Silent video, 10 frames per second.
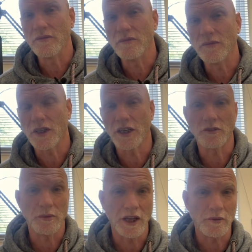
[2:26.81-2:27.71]
you're going to have
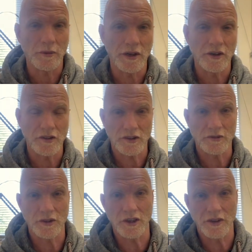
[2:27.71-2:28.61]
to blame your parents
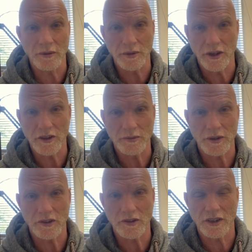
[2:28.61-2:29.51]
or your grandparents,
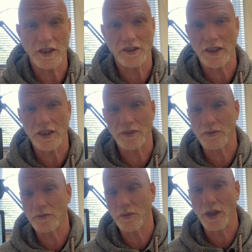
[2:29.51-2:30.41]
because that's
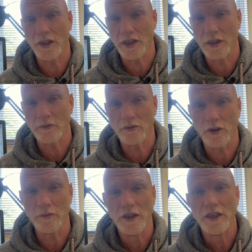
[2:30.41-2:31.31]
where you get them from.